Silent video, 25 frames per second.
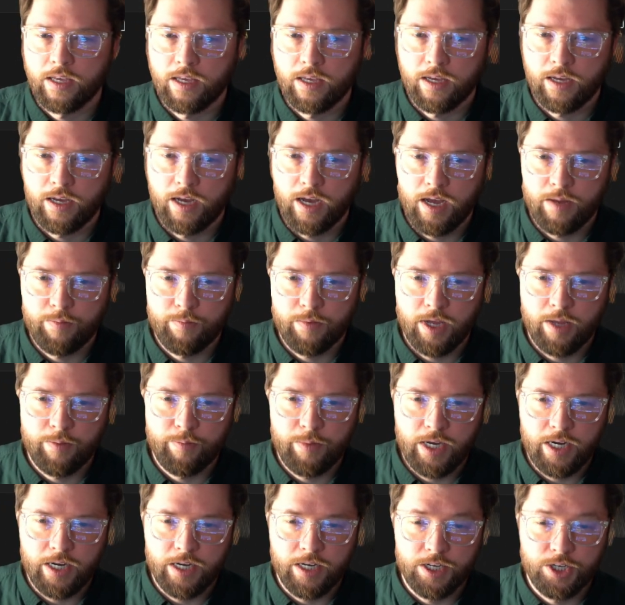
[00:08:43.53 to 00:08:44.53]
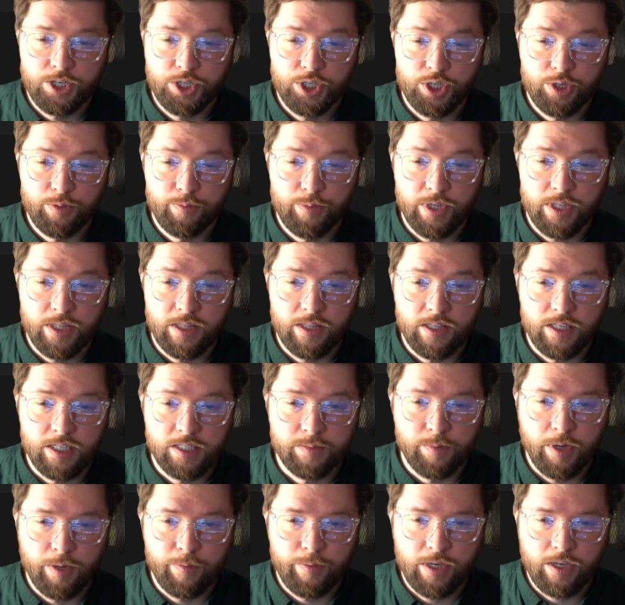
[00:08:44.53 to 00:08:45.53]
I made an issue, but this
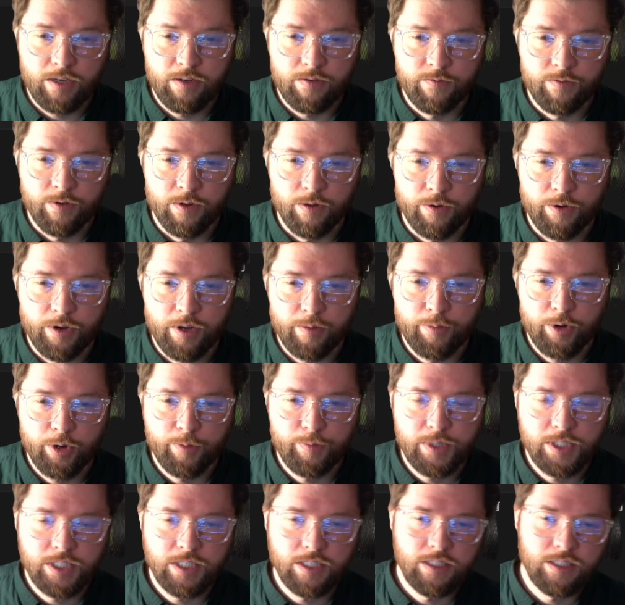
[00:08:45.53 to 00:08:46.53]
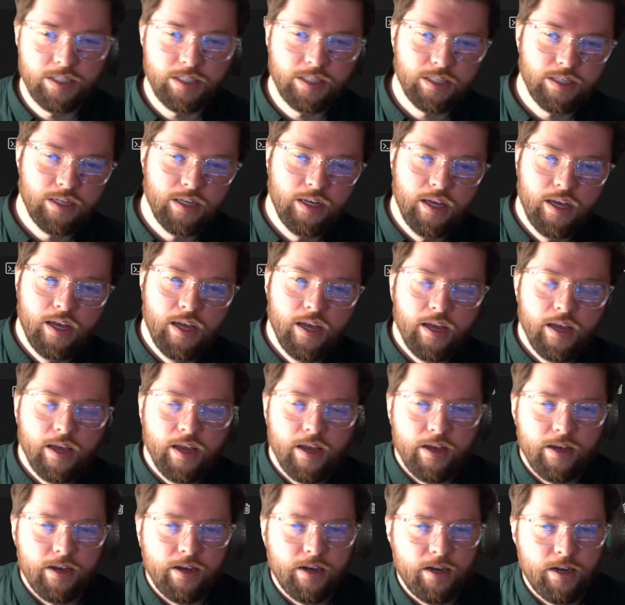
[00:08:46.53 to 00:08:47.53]
might be good for learning purposes.
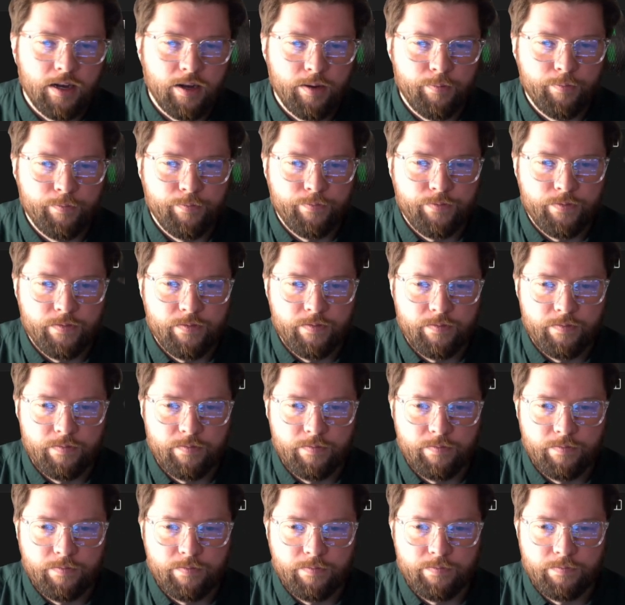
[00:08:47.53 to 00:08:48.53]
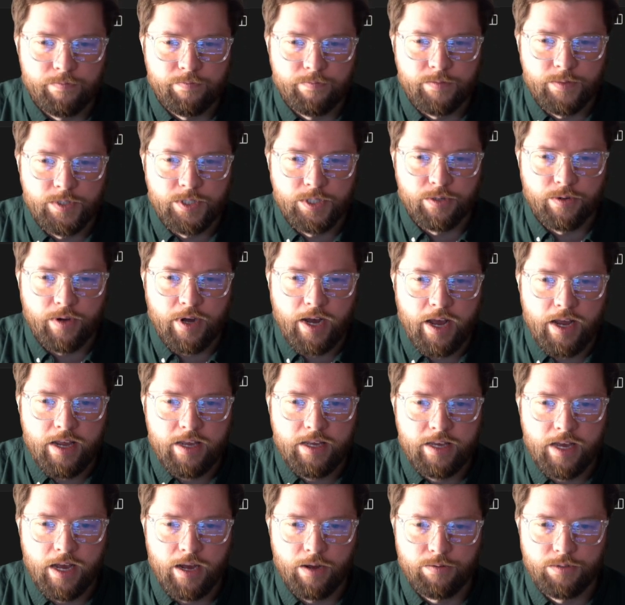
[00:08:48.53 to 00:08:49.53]
So I
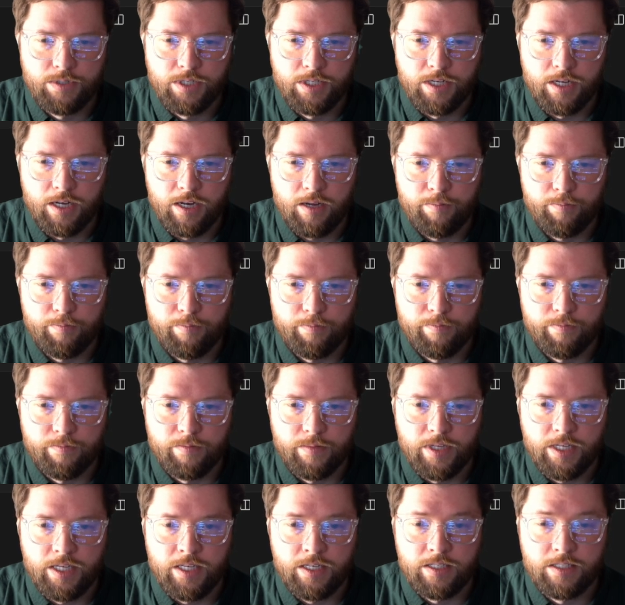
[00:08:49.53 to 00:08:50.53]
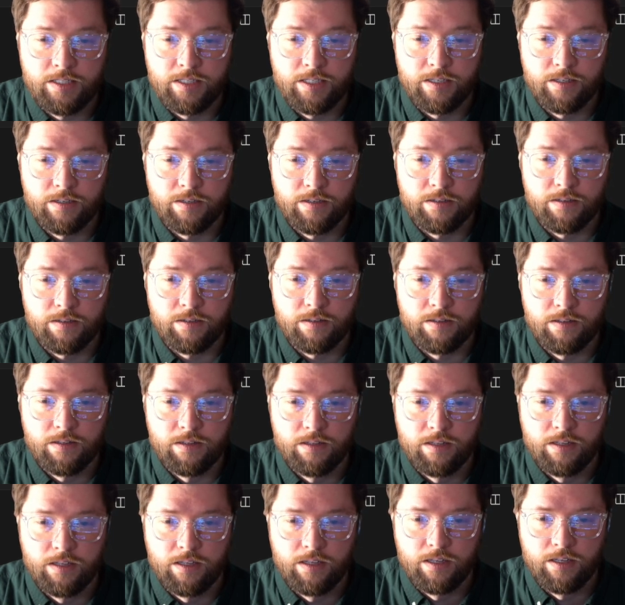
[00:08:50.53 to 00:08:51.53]
counted up until
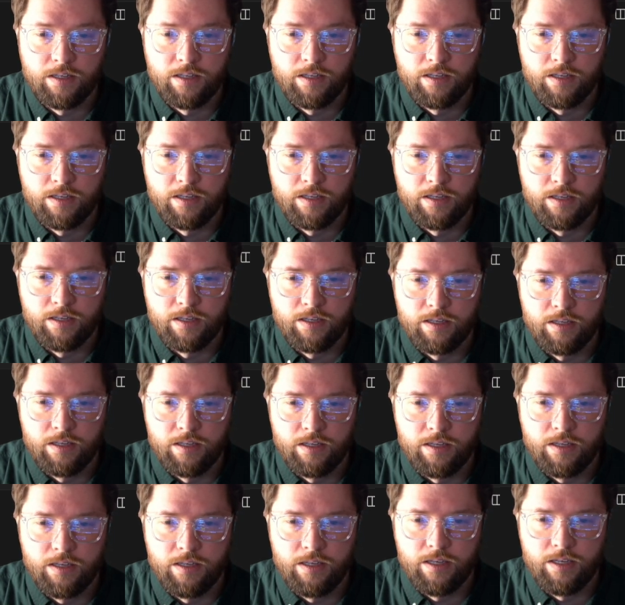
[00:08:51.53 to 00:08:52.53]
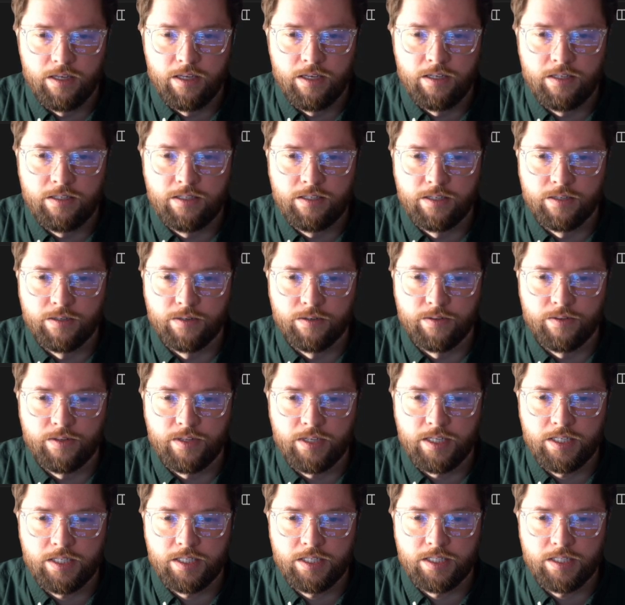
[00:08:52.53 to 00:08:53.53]

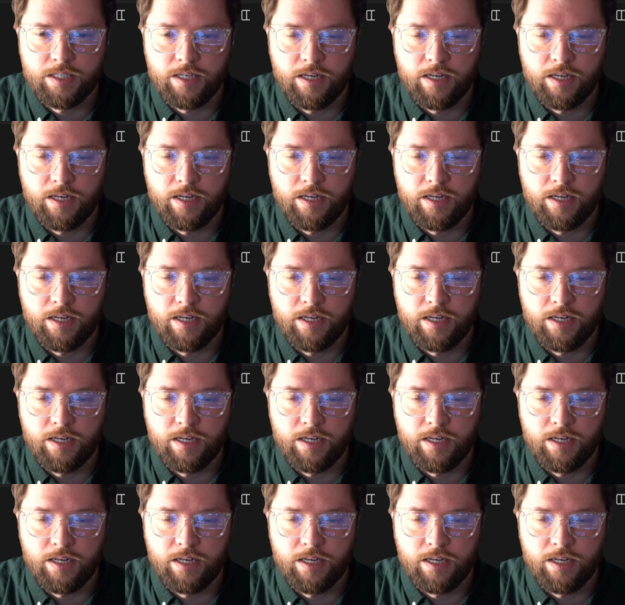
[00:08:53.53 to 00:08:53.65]
this